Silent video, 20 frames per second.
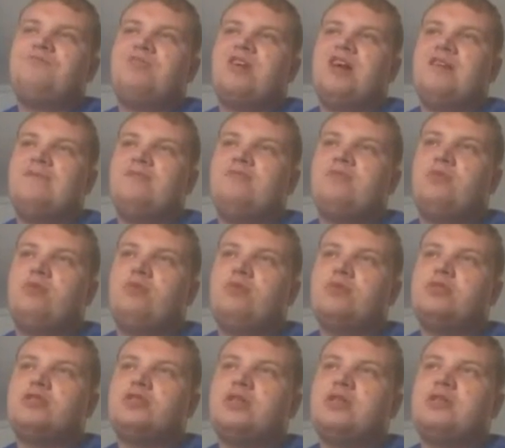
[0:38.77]
have been
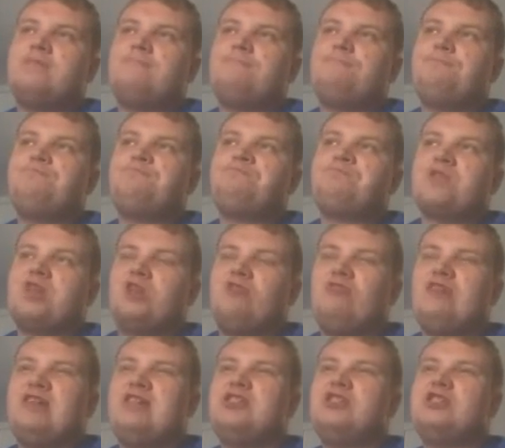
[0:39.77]
reports that
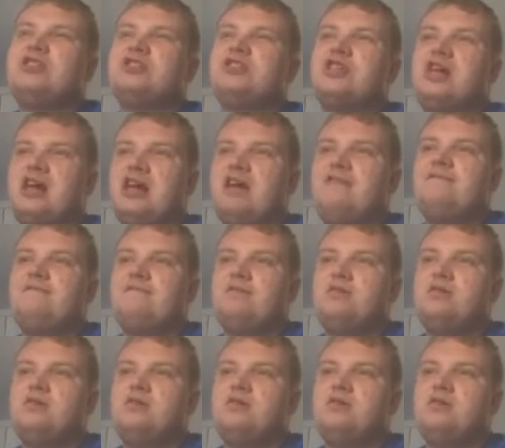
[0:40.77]
Rangers are